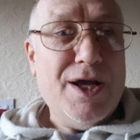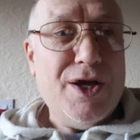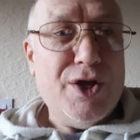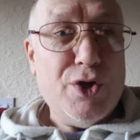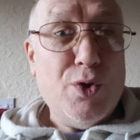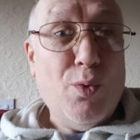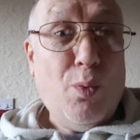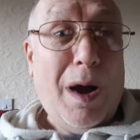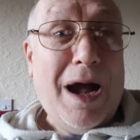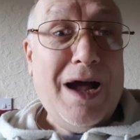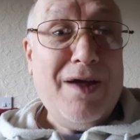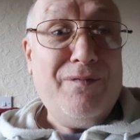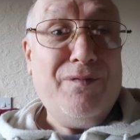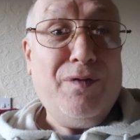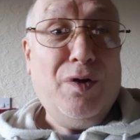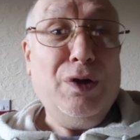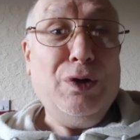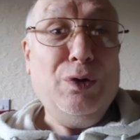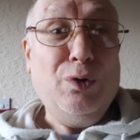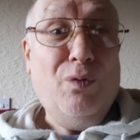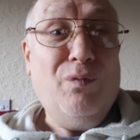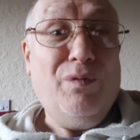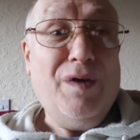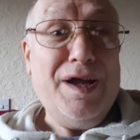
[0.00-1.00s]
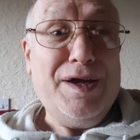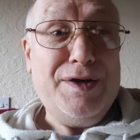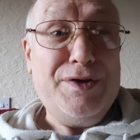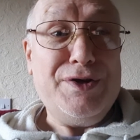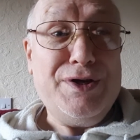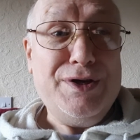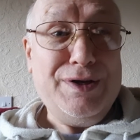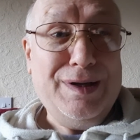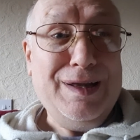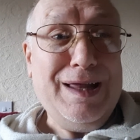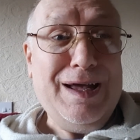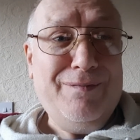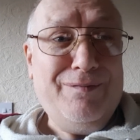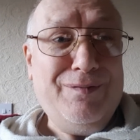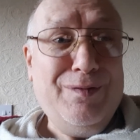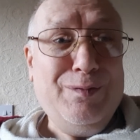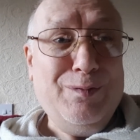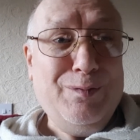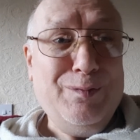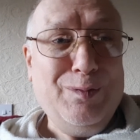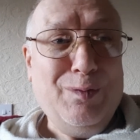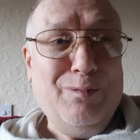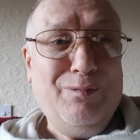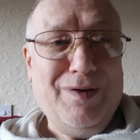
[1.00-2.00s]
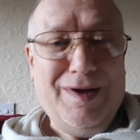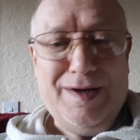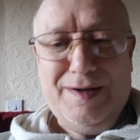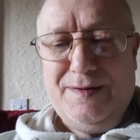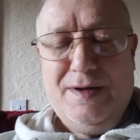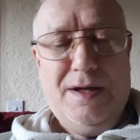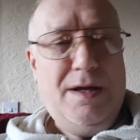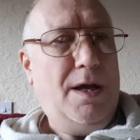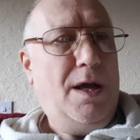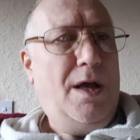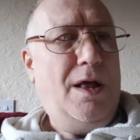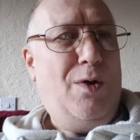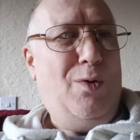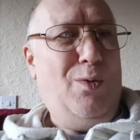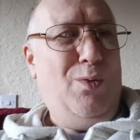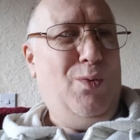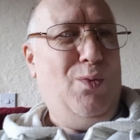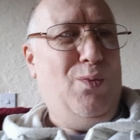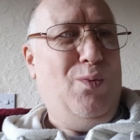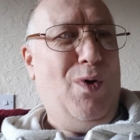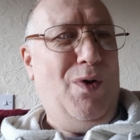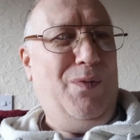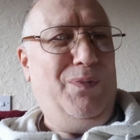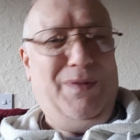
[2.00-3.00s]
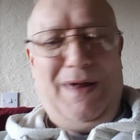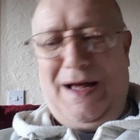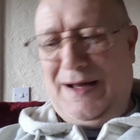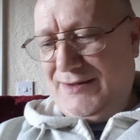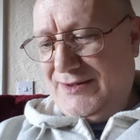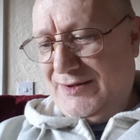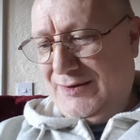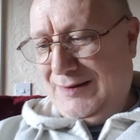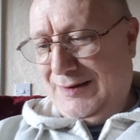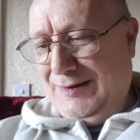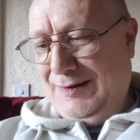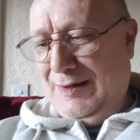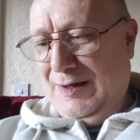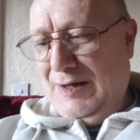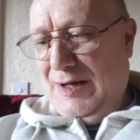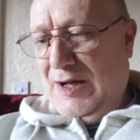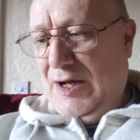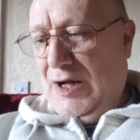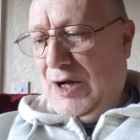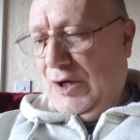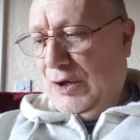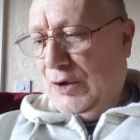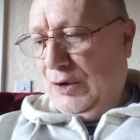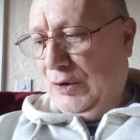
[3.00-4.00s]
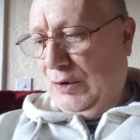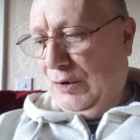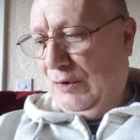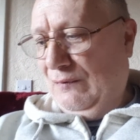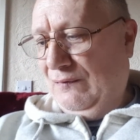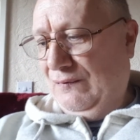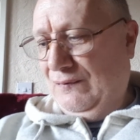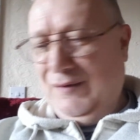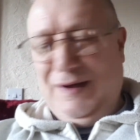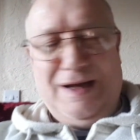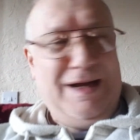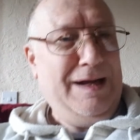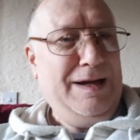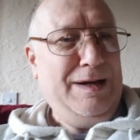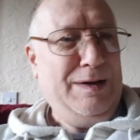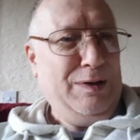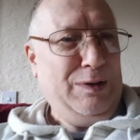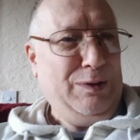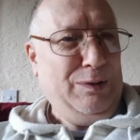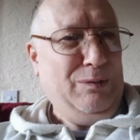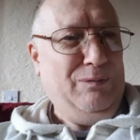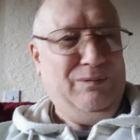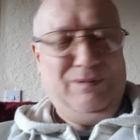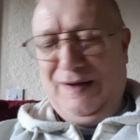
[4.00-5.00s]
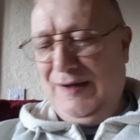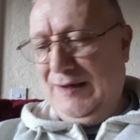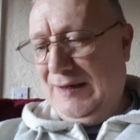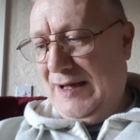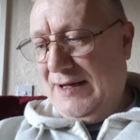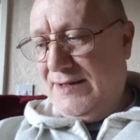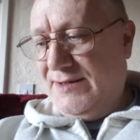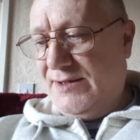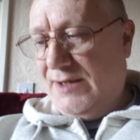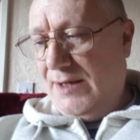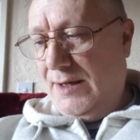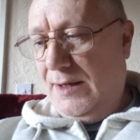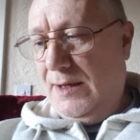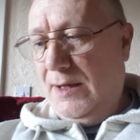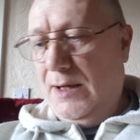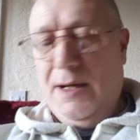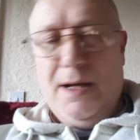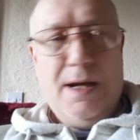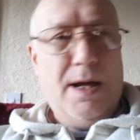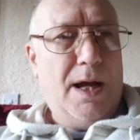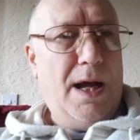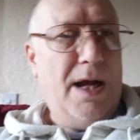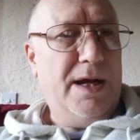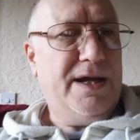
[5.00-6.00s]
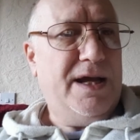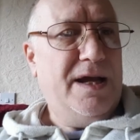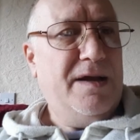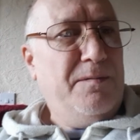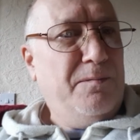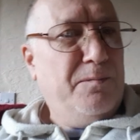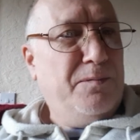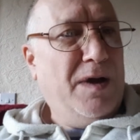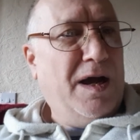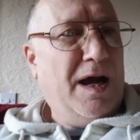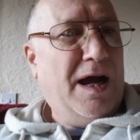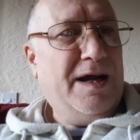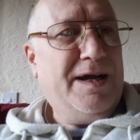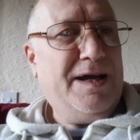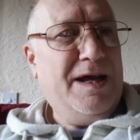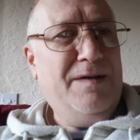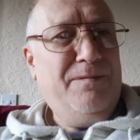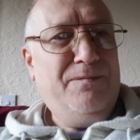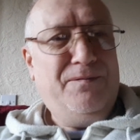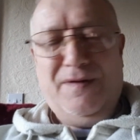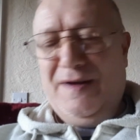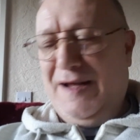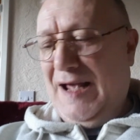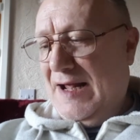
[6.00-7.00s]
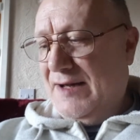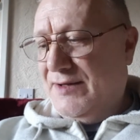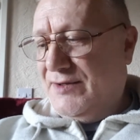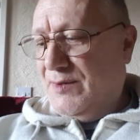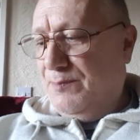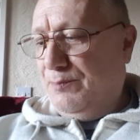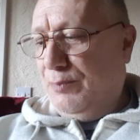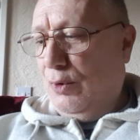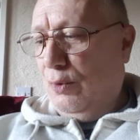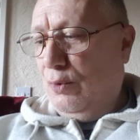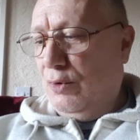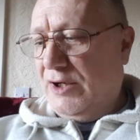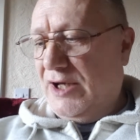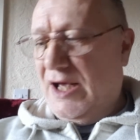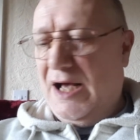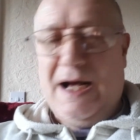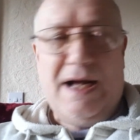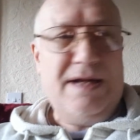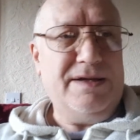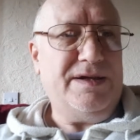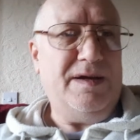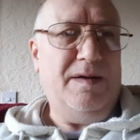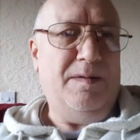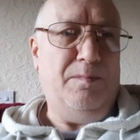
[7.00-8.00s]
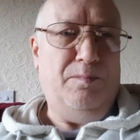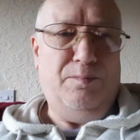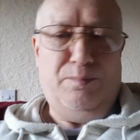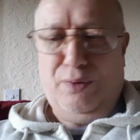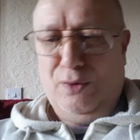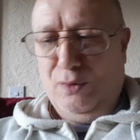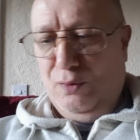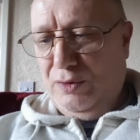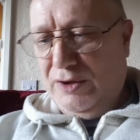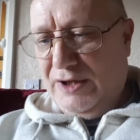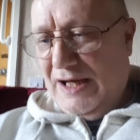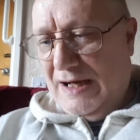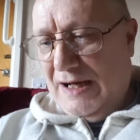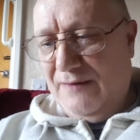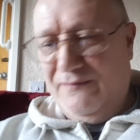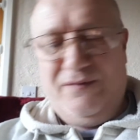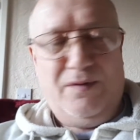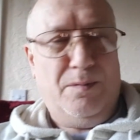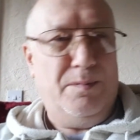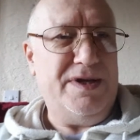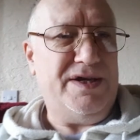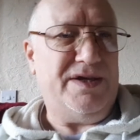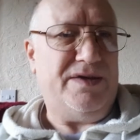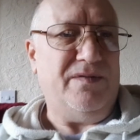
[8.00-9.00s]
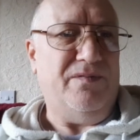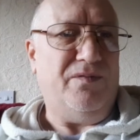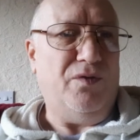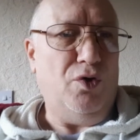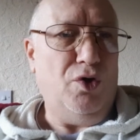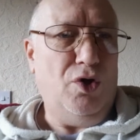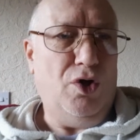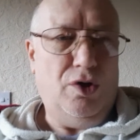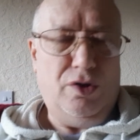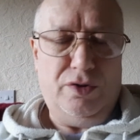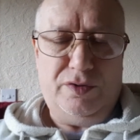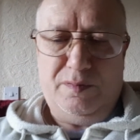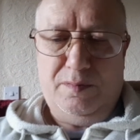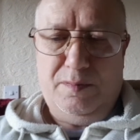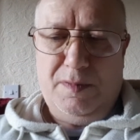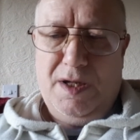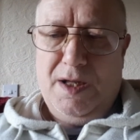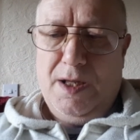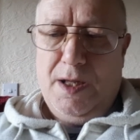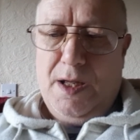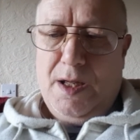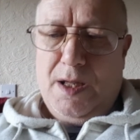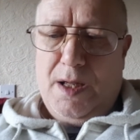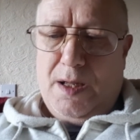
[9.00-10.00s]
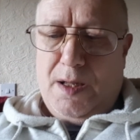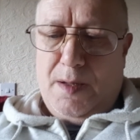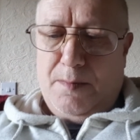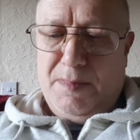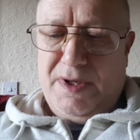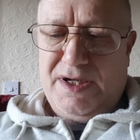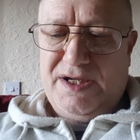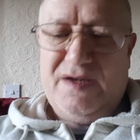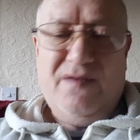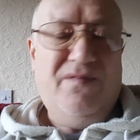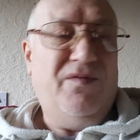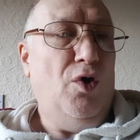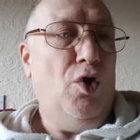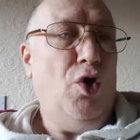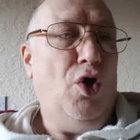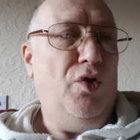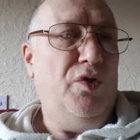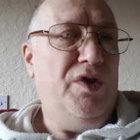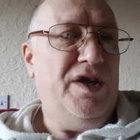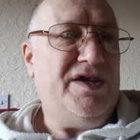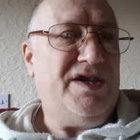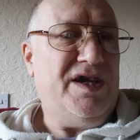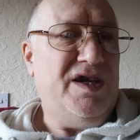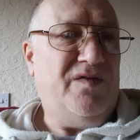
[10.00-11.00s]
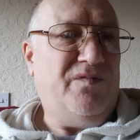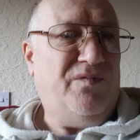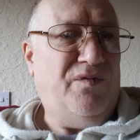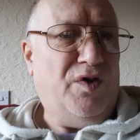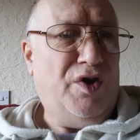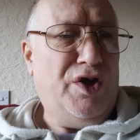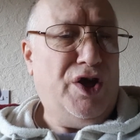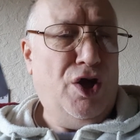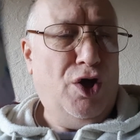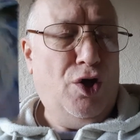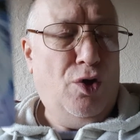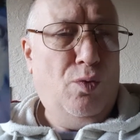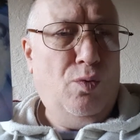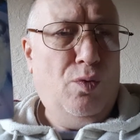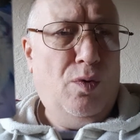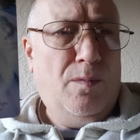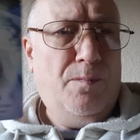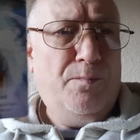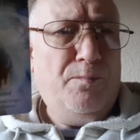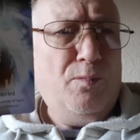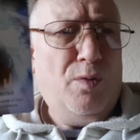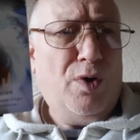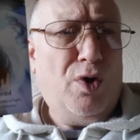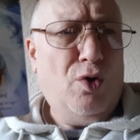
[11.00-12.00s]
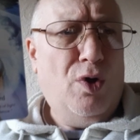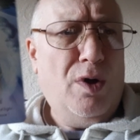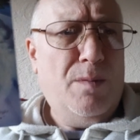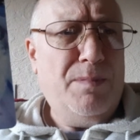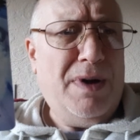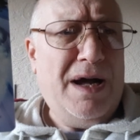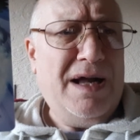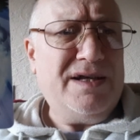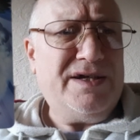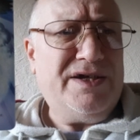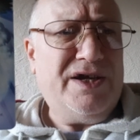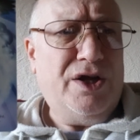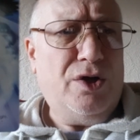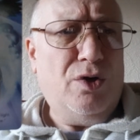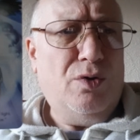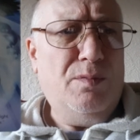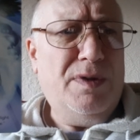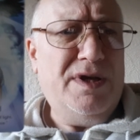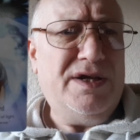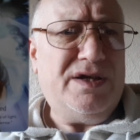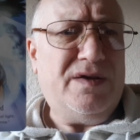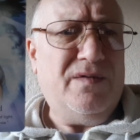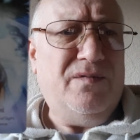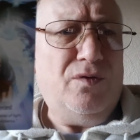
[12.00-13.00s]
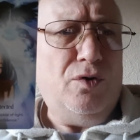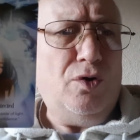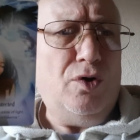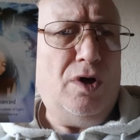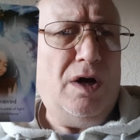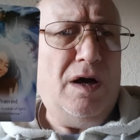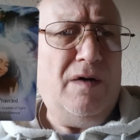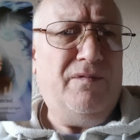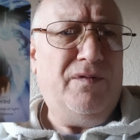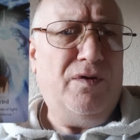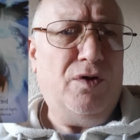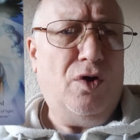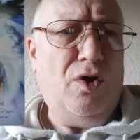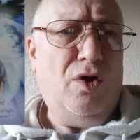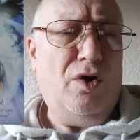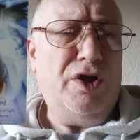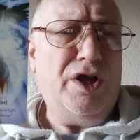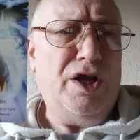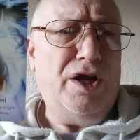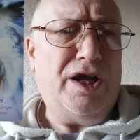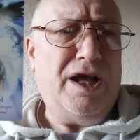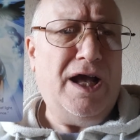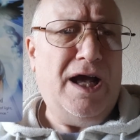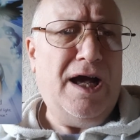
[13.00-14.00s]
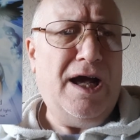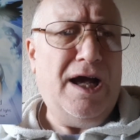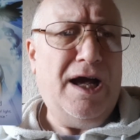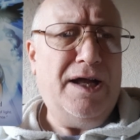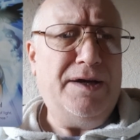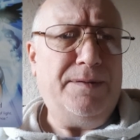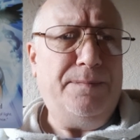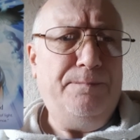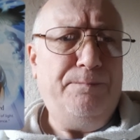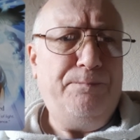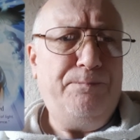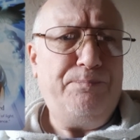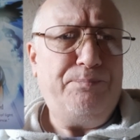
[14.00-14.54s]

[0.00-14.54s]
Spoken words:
Your wife will love it. Oh, want that a lovely, lovely letter. I keep forgetting to pull cards. I haven't pulled card for Mr. Vought. Mr. Vought, this is for you. We're going back to you, Mr. Vought. I forgot your card.